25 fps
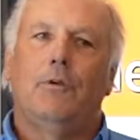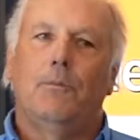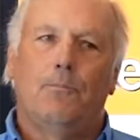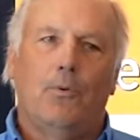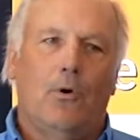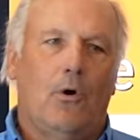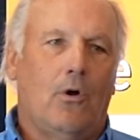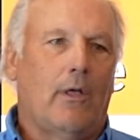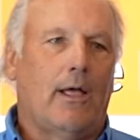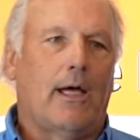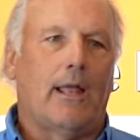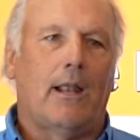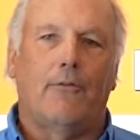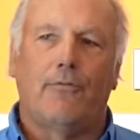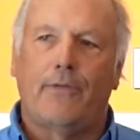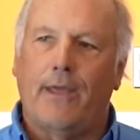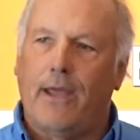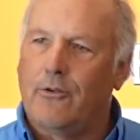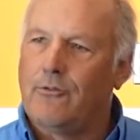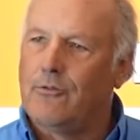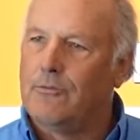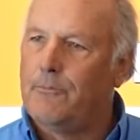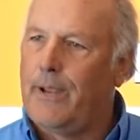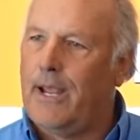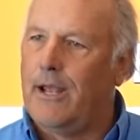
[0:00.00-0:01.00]
you pull out
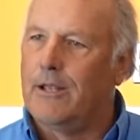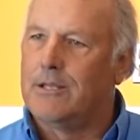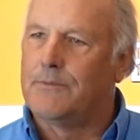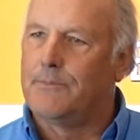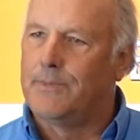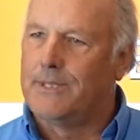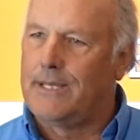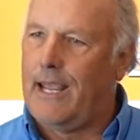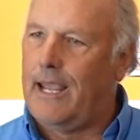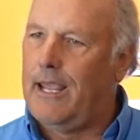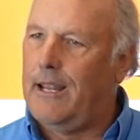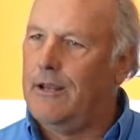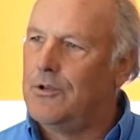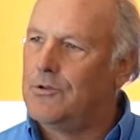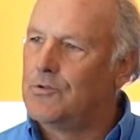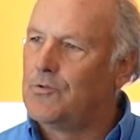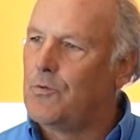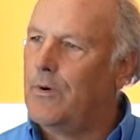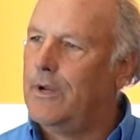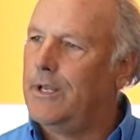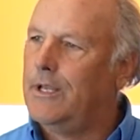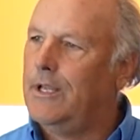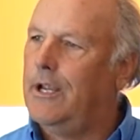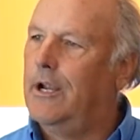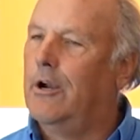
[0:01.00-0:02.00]
1,000 pounds of potatoes
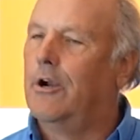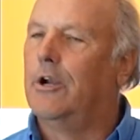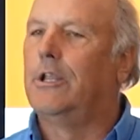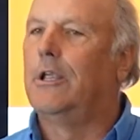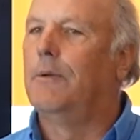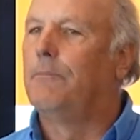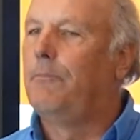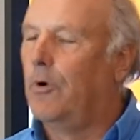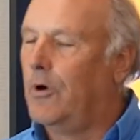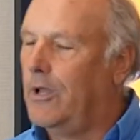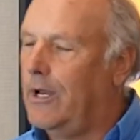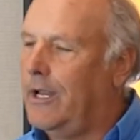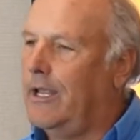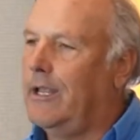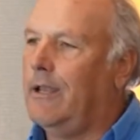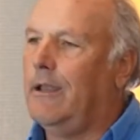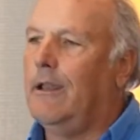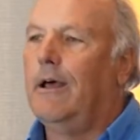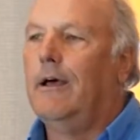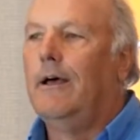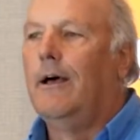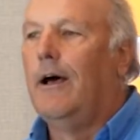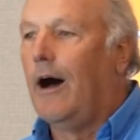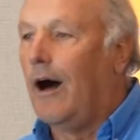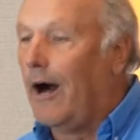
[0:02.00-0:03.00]
one year and you put in
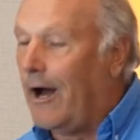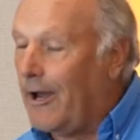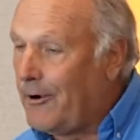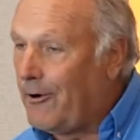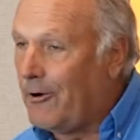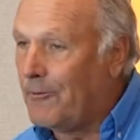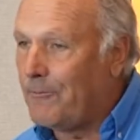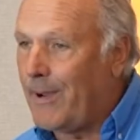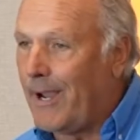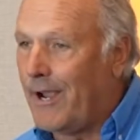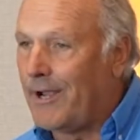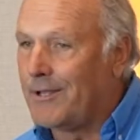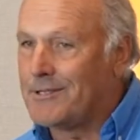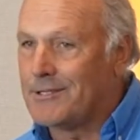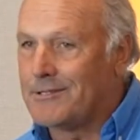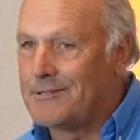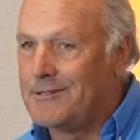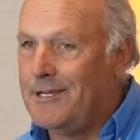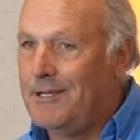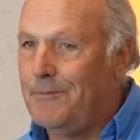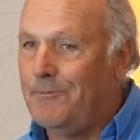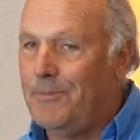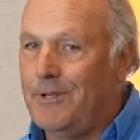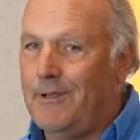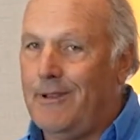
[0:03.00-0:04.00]
100 pounds of
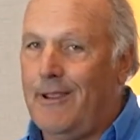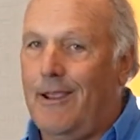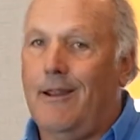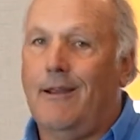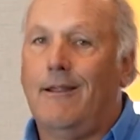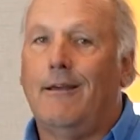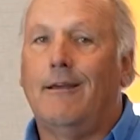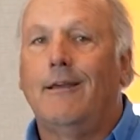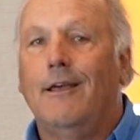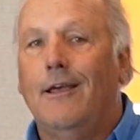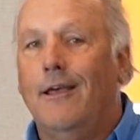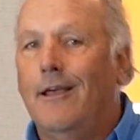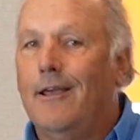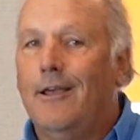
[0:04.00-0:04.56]
seed potato,